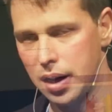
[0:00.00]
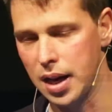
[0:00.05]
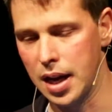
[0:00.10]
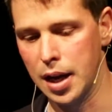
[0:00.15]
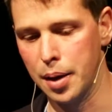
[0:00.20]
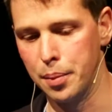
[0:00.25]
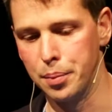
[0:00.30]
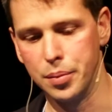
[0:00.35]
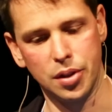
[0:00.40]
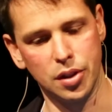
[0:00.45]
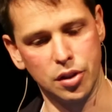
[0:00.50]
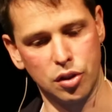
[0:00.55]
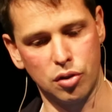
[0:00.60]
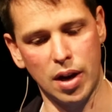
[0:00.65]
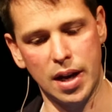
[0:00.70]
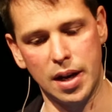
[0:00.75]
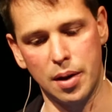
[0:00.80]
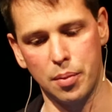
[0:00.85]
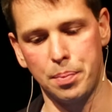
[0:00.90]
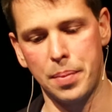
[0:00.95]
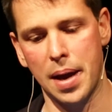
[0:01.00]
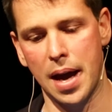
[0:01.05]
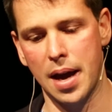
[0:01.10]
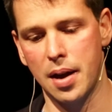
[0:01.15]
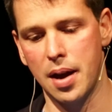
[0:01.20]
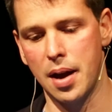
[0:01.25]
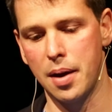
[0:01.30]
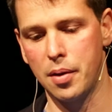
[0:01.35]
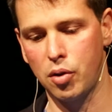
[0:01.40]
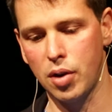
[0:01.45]
So it's greater
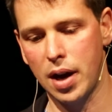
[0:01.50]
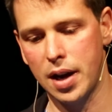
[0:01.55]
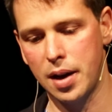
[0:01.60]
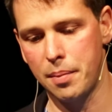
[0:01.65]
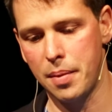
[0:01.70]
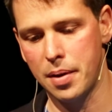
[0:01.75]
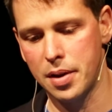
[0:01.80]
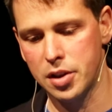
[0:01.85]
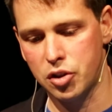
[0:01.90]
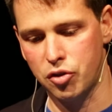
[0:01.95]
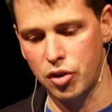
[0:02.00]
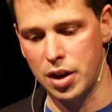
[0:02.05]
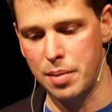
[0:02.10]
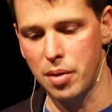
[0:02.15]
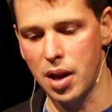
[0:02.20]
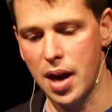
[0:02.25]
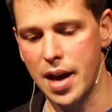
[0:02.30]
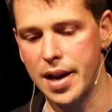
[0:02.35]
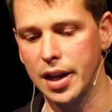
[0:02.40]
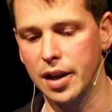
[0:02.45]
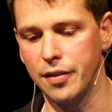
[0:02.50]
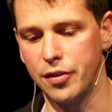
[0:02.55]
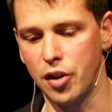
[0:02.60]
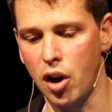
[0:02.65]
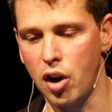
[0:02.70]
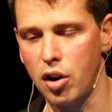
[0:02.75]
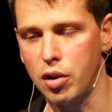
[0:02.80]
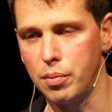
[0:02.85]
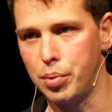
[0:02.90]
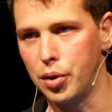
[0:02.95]
streamlining of the
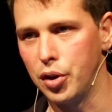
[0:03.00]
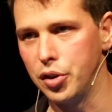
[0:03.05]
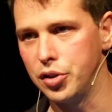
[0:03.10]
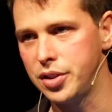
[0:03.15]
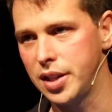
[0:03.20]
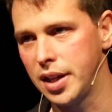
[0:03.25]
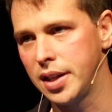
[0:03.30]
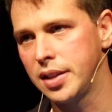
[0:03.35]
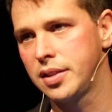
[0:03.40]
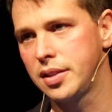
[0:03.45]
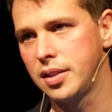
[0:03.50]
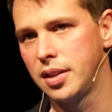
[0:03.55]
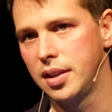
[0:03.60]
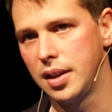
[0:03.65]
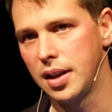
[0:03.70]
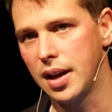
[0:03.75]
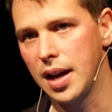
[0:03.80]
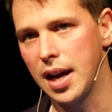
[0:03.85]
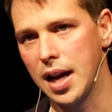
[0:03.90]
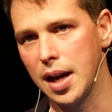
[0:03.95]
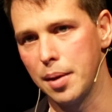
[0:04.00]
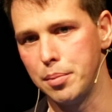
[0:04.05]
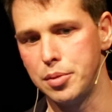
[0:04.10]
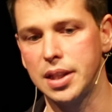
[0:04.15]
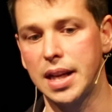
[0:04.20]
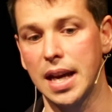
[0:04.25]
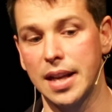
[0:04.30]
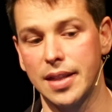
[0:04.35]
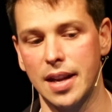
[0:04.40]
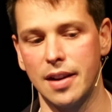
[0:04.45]
whole process
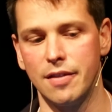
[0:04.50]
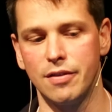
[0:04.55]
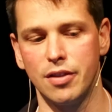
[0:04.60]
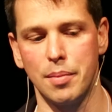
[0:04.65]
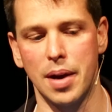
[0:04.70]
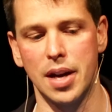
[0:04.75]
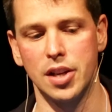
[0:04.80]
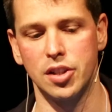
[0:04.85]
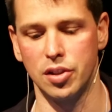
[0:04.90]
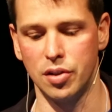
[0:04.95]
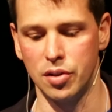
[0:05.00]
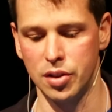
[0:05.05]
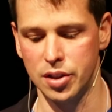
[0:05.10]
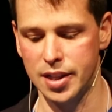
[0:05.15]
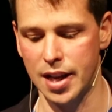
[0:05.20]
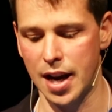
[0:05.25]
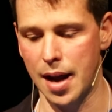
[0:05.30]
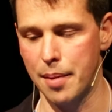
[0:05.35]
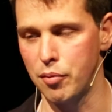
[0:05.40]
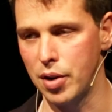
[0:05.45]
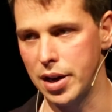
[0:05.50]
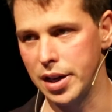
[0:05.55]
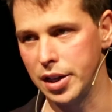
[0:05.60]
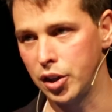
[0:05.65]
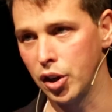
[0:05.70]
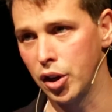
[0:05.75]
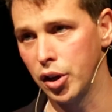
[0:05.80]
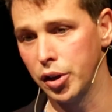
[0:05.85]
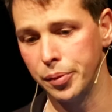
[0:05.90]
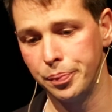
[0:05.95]
to get that information set up, ready to
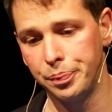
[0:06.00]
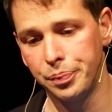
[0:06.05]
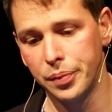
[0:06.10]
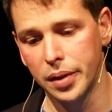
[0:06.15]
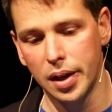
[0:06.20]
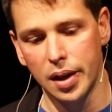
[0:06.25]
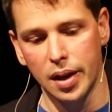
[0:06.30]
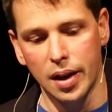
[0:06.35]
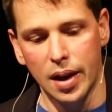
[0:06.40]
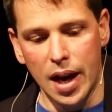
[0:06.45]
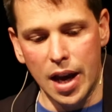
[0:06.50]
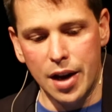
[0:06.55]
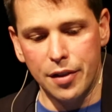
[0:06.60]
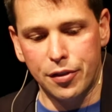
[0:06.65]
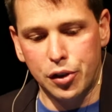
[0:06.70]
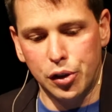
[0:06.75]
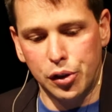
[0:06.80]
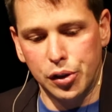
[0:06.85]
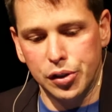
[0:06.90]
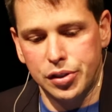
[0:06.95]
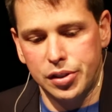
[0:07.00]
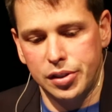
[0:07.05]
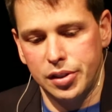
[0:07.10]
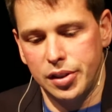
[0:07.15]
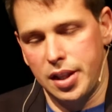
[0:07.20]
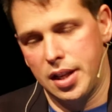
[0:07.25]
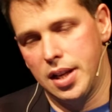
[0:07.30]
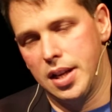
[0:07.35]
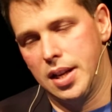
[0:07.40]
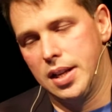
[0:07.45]
go. And of
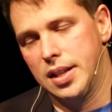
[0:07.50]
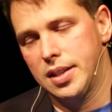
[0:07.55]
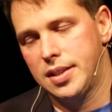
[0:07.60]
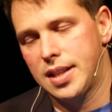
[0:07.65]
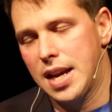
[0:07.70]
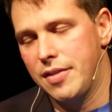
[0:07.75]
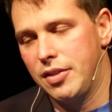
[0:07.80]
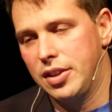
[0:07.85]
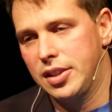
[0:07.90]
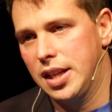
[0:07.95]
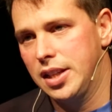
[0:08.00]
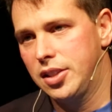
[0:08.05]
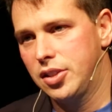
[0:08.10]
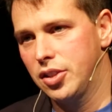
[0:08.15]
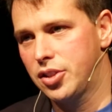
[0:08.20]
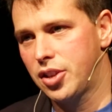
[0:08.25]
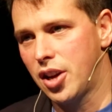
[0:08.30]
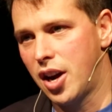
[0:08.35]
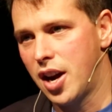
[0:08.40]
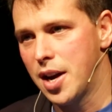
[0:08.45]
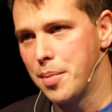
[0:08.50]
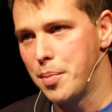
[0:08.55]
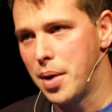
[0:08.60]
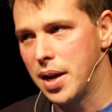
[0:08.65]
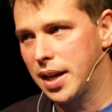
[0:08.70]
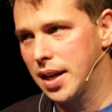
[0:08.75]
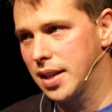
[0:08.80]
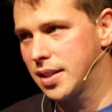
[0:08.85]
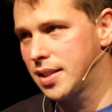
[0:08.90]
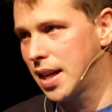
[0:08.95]
course, saving teachers time. I
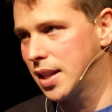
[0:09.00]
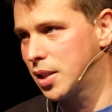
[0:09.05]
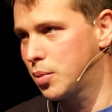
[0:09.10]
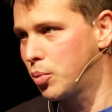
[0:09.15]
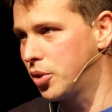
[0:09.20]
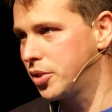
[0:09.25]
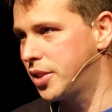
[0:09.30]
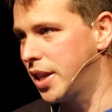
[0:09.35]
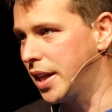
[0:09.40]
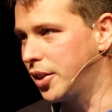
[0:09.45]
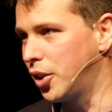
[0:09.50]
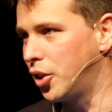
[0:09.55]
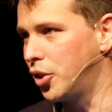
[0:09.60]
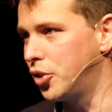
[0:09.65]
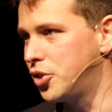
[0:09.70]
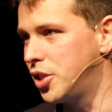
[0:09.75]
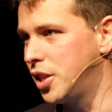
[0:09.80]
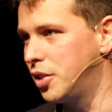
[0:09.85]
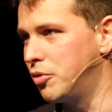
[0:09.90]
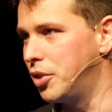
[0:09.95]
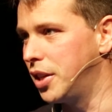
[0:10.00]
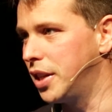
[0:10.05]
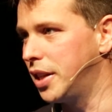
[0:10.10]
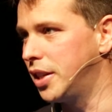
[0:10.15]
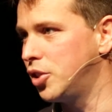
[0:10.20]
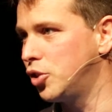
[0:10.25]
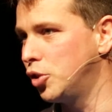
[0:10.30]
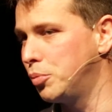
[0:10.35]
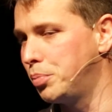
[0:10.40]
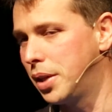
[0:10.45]
guess that's what technology really
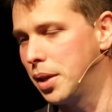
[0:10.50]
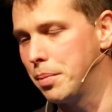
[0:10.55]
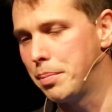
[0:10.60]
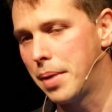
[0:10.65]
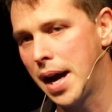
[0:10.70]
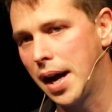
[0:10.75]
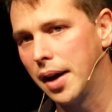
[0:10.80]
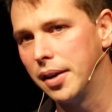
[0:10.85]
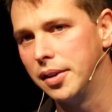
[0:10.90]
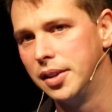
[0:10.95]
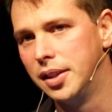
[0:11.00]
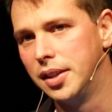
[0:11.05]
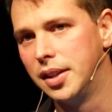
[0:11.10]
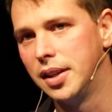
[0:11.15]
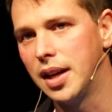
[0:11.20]
should be about.